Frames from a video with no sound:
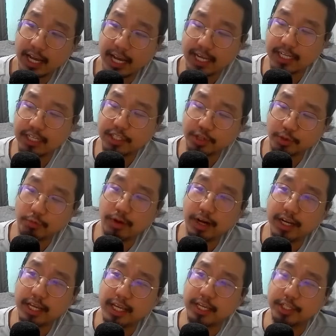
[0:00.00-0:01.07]
guess the
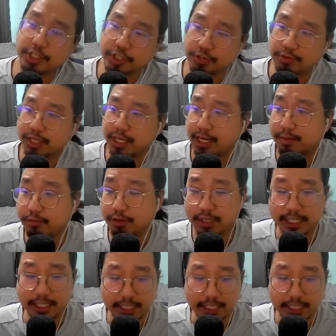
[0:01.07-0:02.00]
one issue that I'm really